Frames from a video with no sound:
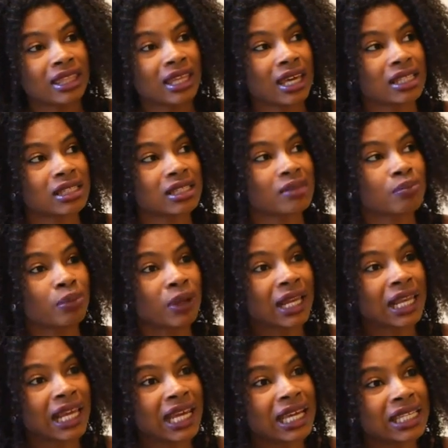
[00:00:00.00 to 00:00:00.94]
its
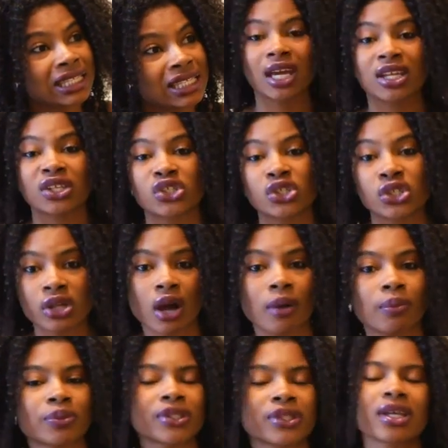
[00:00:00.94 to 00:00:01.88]
place in
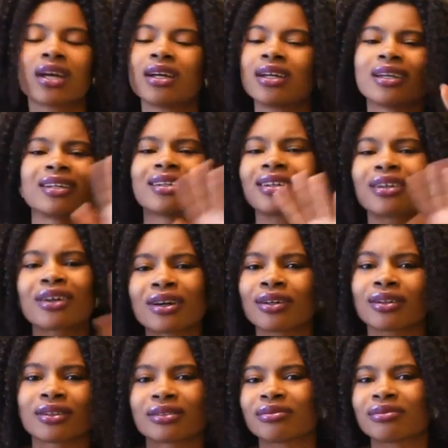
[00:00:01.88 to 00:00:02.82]
shops.
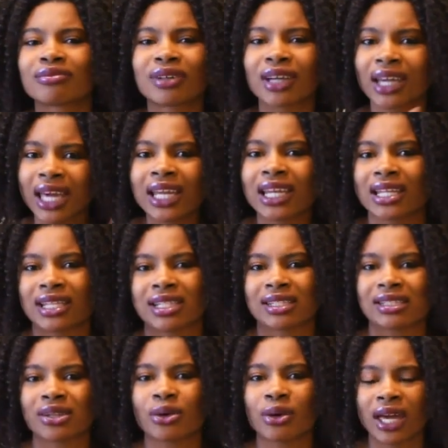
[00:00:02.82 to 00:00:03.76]
Girl, forget
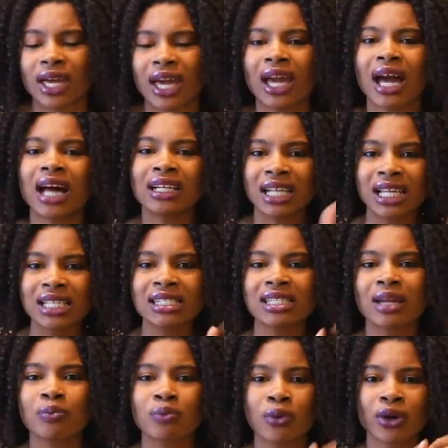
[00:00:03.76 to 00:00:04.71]
it, okay? Unless
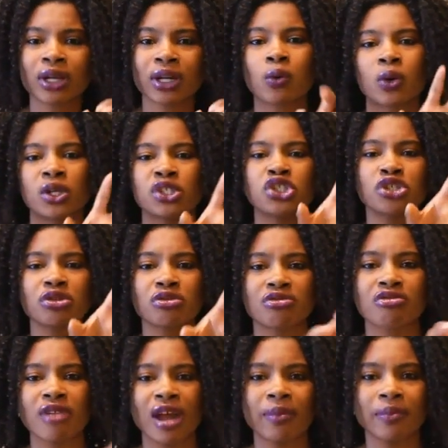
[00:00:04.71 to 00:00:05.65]
that product, once you
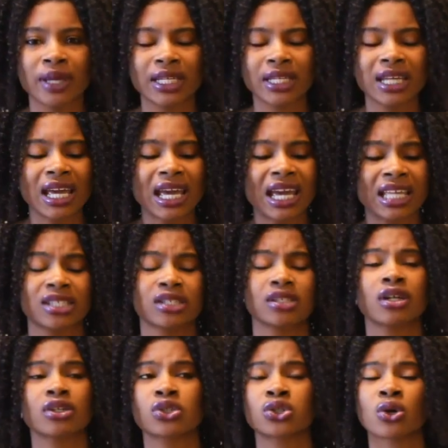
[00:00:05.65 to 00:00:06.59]
grab it, it
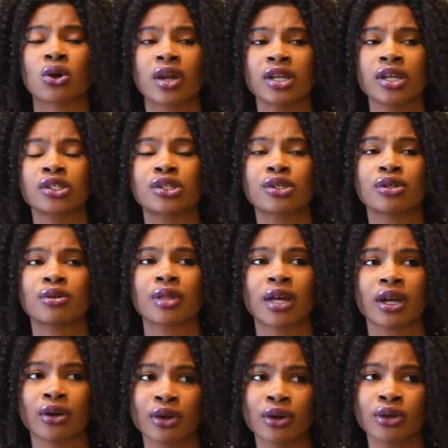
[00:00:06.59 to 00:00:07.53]
starts talking to you
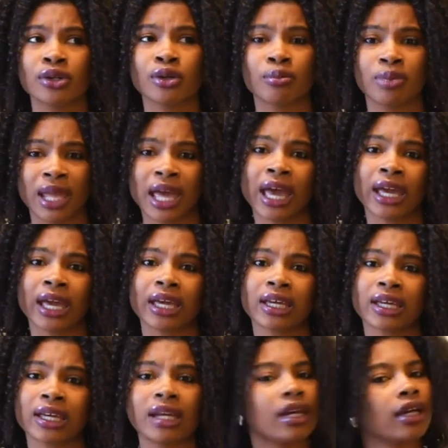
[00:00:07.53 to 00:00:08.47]
that, girl, you're
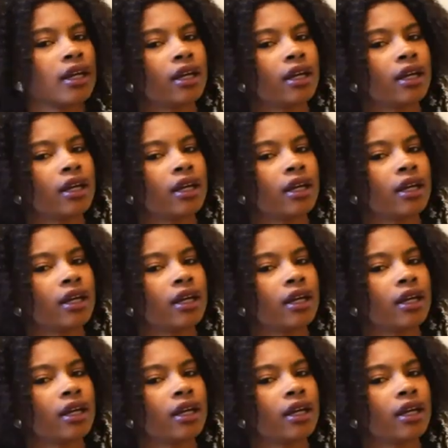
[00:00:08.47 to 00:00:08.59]
black.